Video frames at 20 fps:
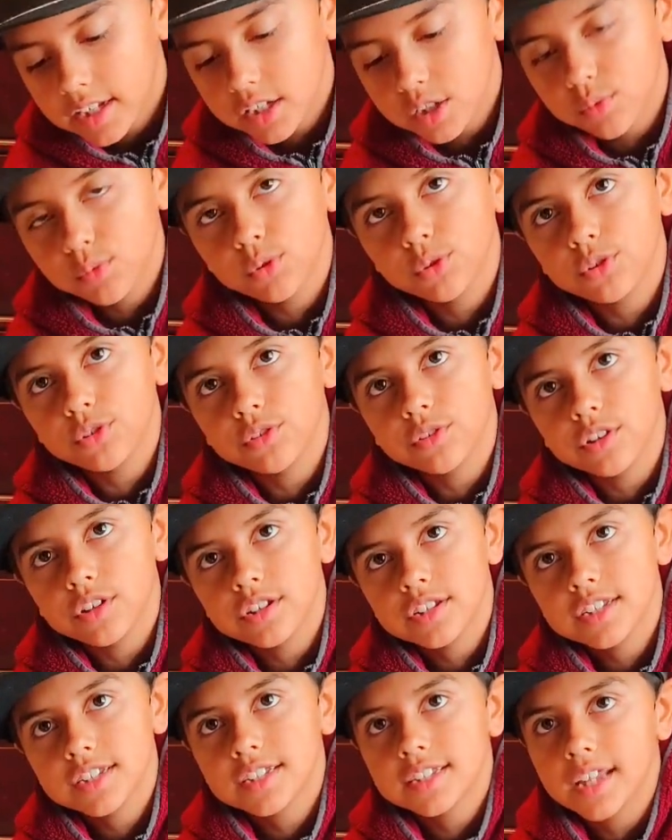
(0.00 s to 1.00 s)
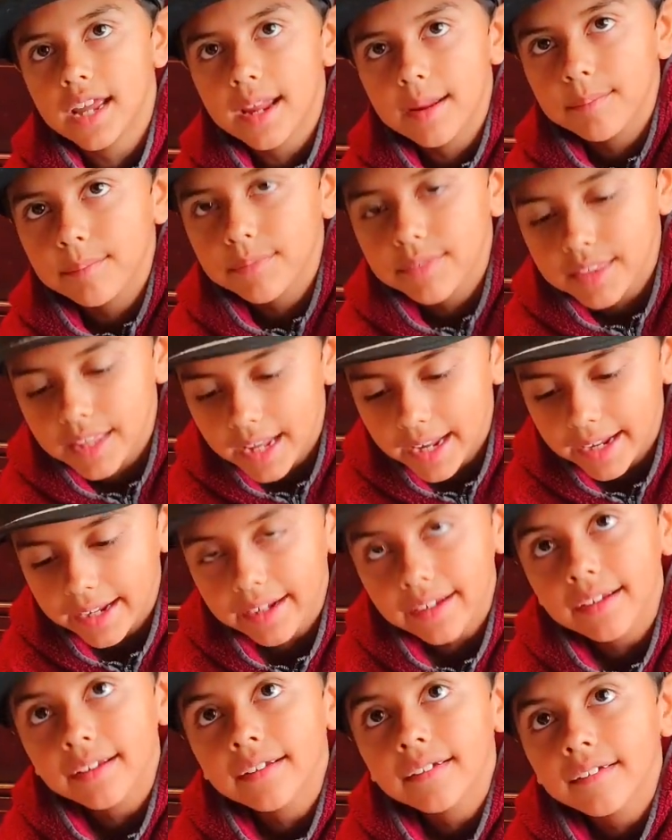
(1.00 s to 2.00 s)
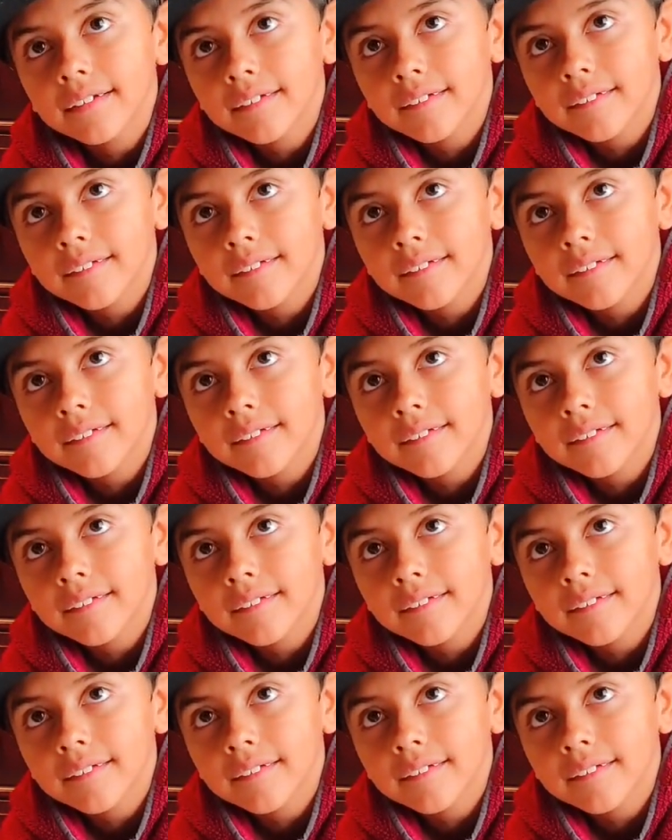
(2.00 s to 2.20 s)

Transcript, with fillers: you will do the same thing.